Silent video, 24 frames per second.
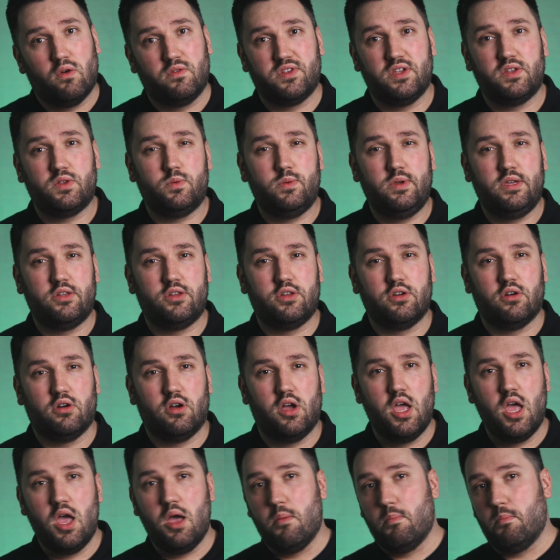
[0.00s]
of this video,
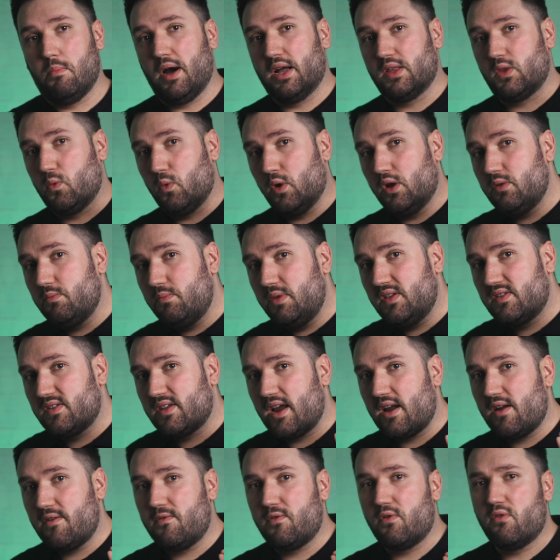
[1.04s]
but it won't
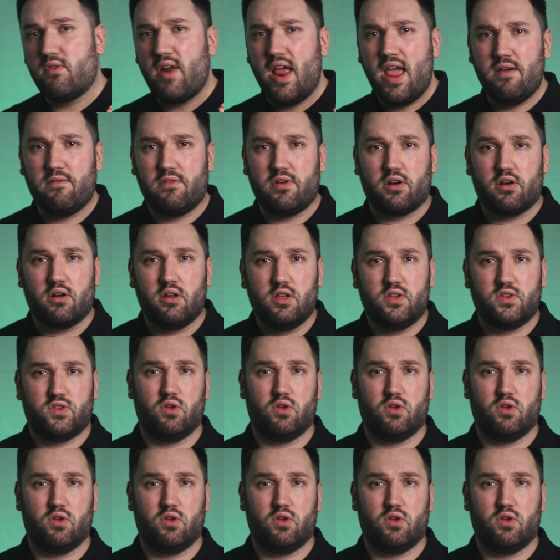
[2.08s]
be there forever,